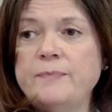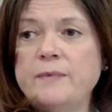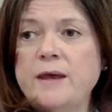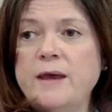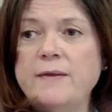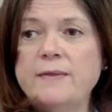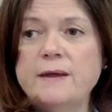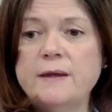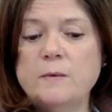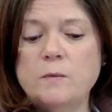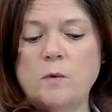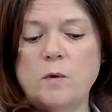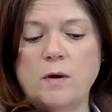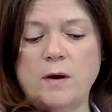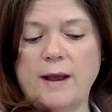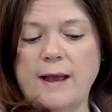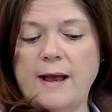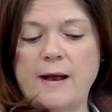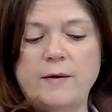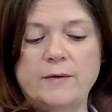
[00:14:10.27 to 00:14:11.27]
And then
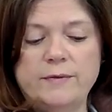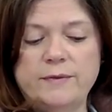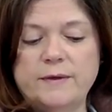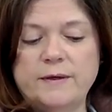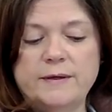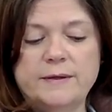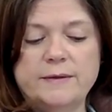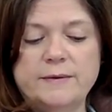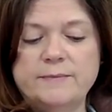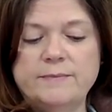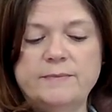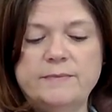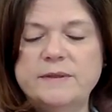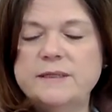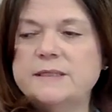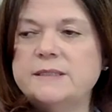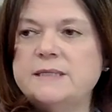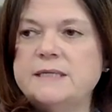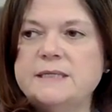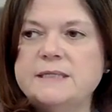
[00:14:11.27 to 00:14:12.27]
work out
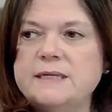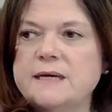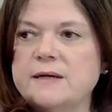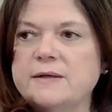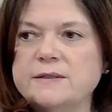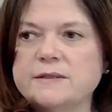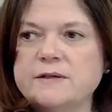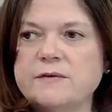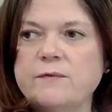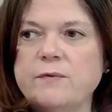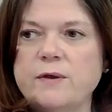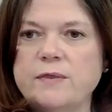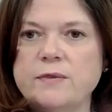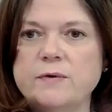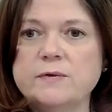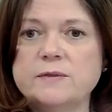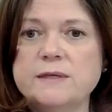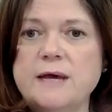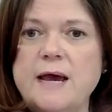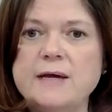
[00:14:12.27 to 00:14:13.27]
the details of what
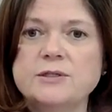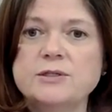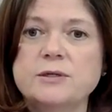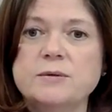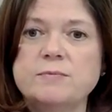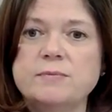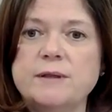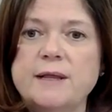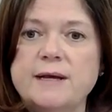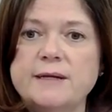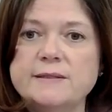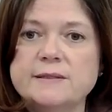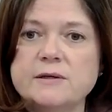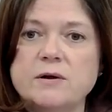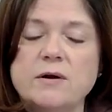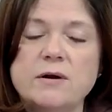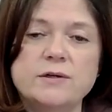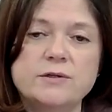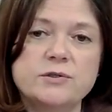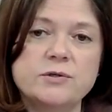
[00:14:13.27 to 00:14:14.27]
those action plans
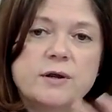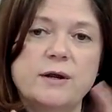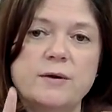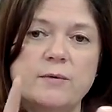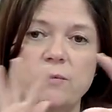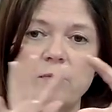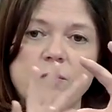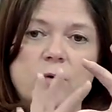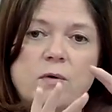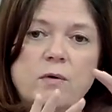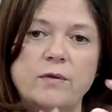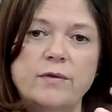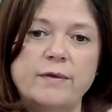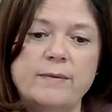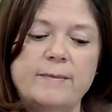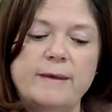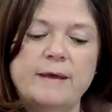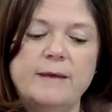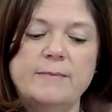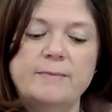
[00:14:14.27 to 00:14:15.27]
are and try to roll
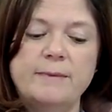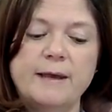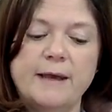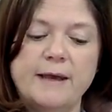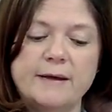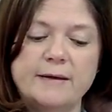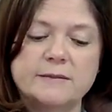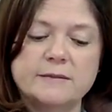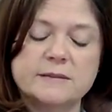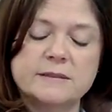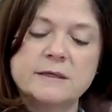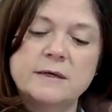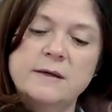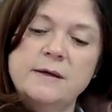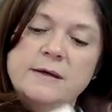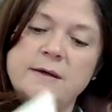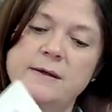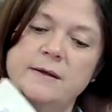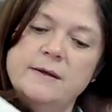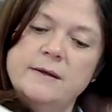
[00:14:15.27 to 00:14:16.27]
them in, because
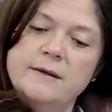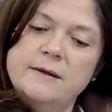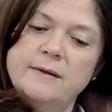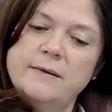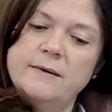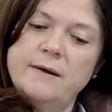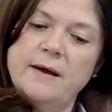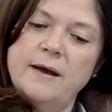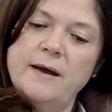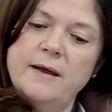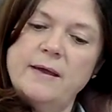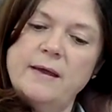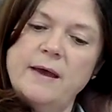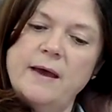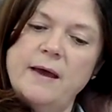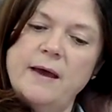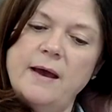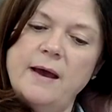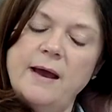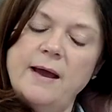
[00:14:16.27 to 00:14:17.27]

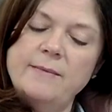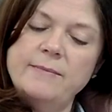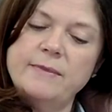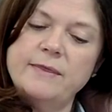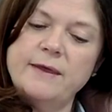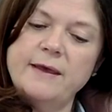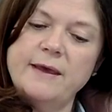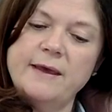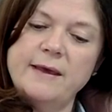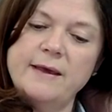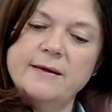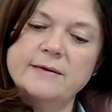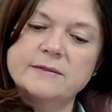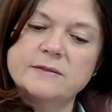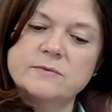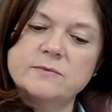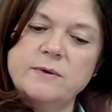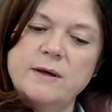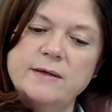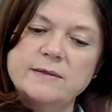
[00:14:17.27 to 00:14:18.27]
I'm thinking
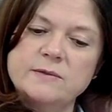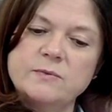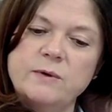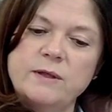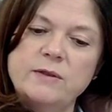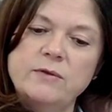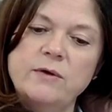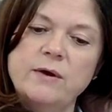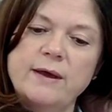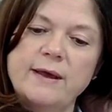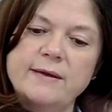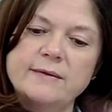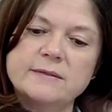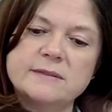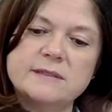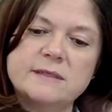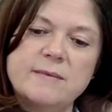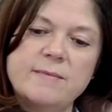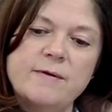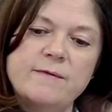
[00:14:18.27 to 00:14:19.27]
as we look at
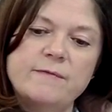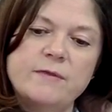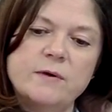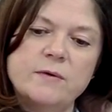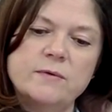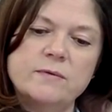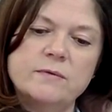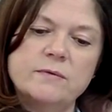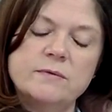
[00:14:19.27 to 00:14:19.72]
some of the